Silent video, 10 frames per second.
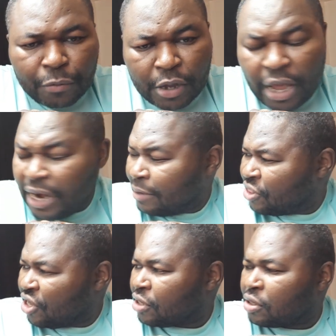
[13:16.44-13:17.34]
And I
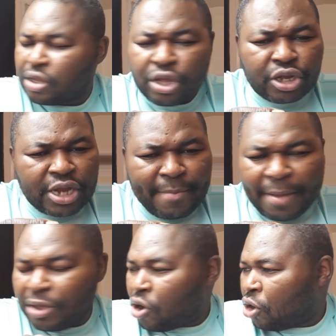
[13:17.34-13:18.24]
think they might
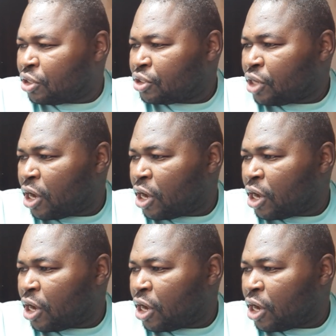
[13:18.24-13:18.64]
be calling